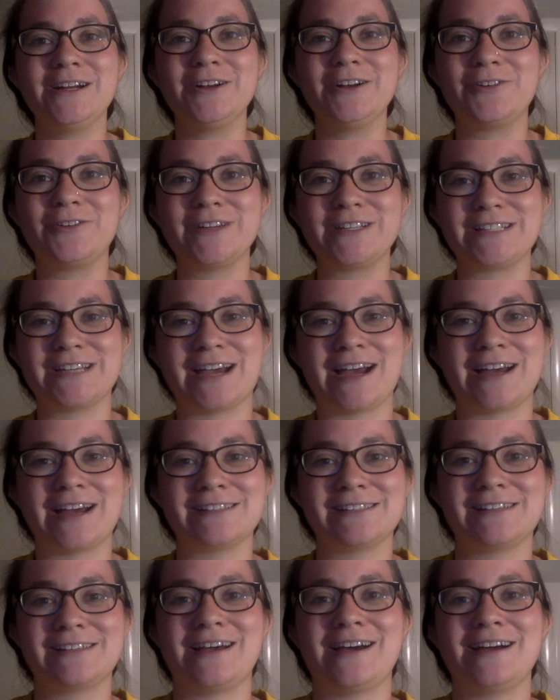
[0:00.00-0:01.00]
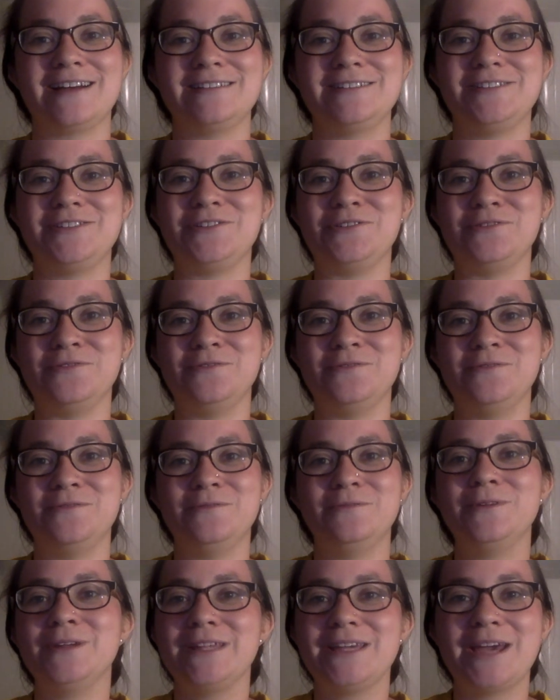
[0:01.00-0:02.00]
going to ask God
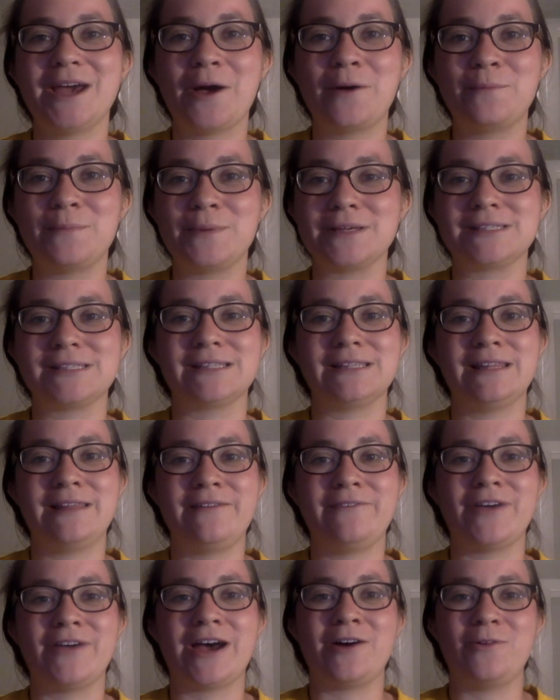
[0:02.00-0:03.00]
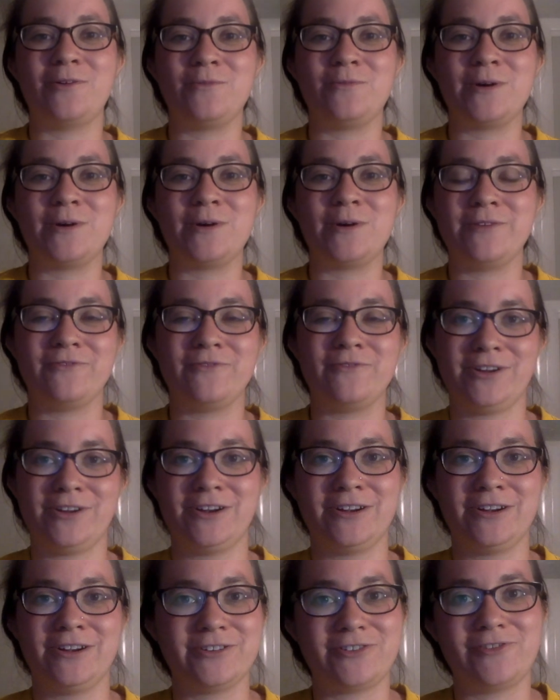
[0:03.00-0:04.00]
to really help us live out what we've
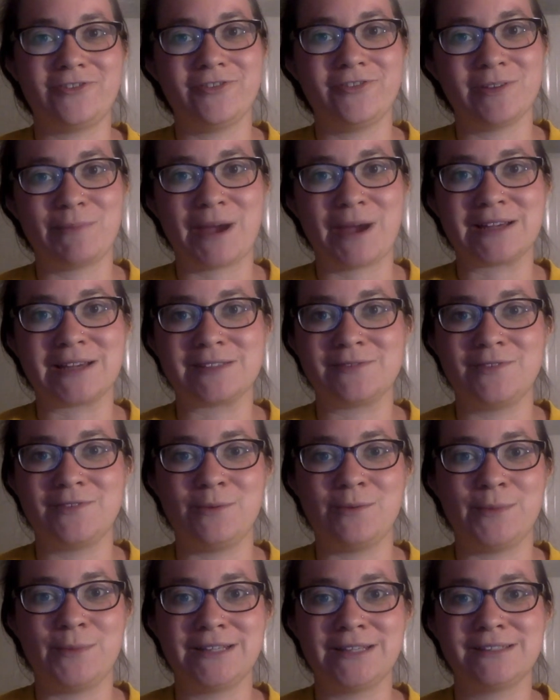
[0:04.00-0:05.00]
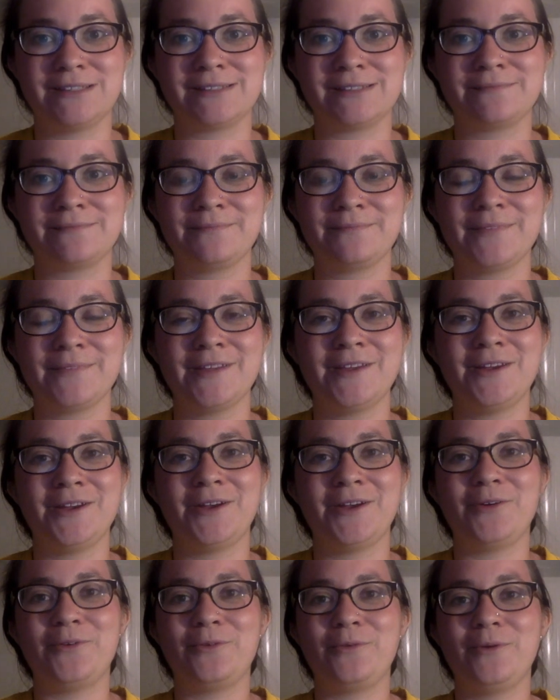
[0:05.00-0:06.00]
learned over the past few months.
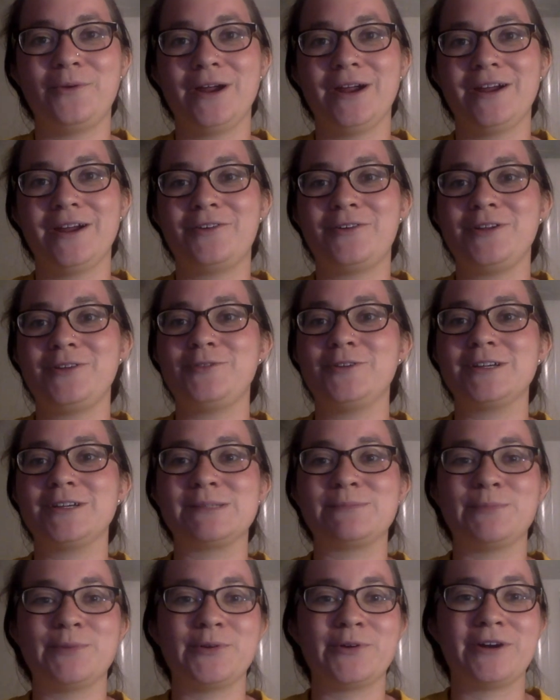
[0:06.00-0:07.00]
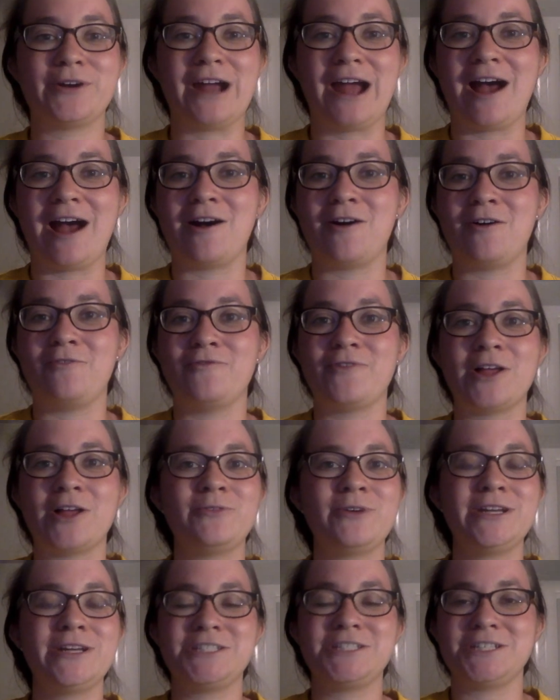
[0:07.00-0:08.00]
We're going to explore how
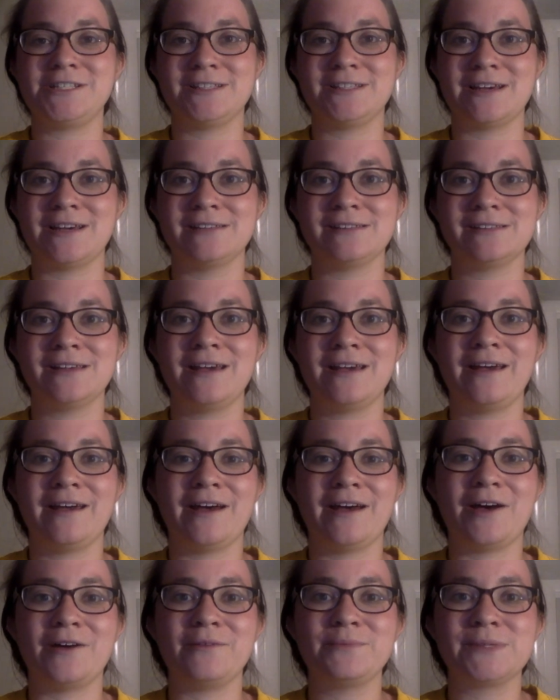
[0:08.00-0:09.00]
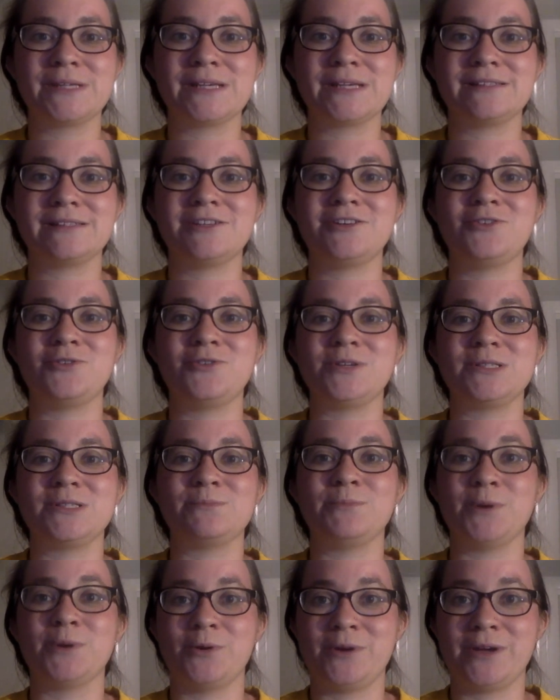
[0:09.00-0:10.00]
following Jesus helps us to
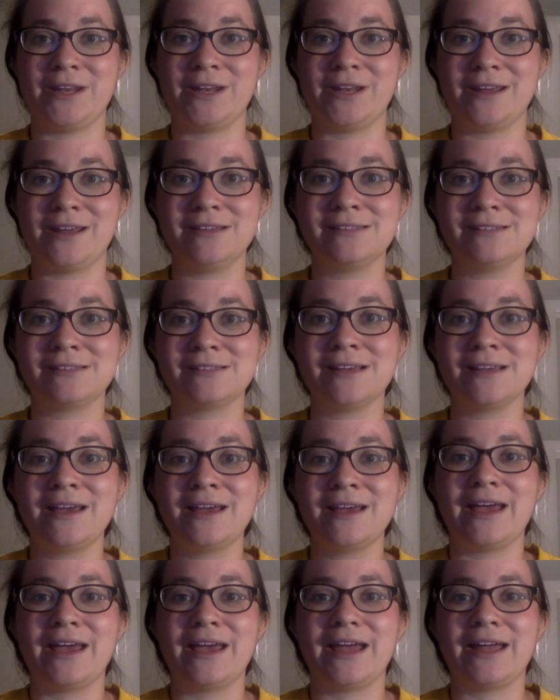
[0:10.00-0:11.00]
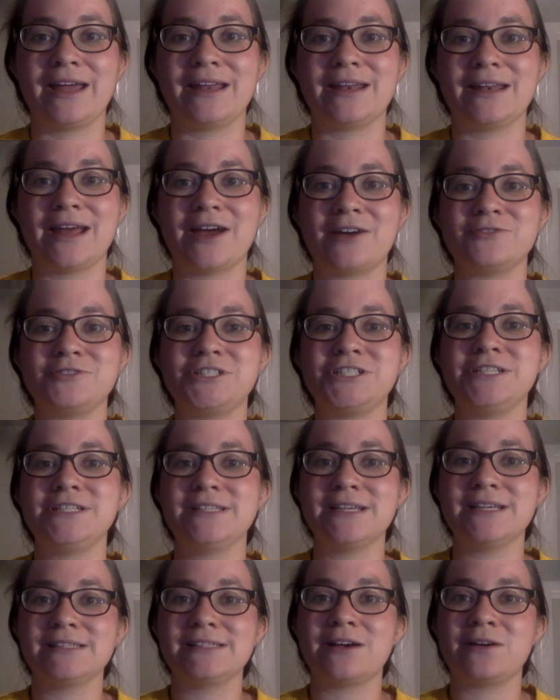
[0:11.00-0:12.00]
notice brokenness and how
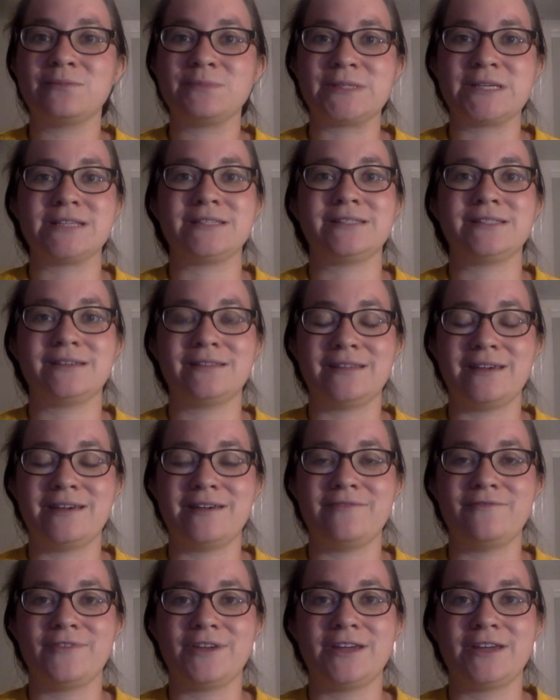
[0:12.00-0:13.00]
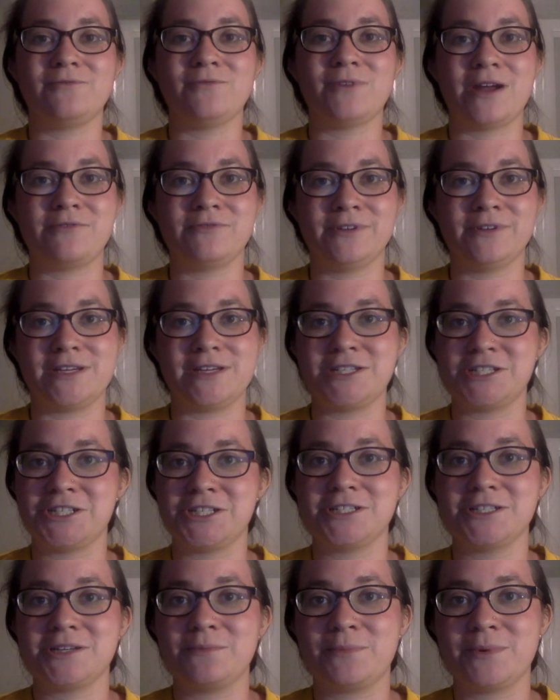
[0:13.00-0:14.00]
Jesus helps us to live in right
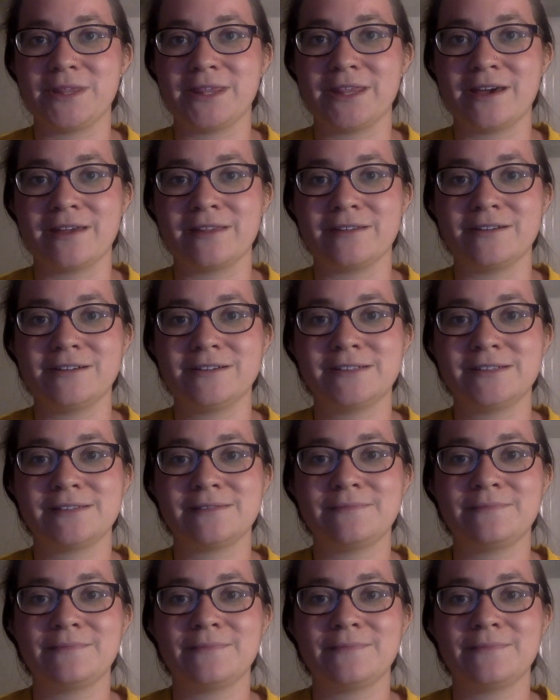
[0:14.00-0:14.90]
relationship with others.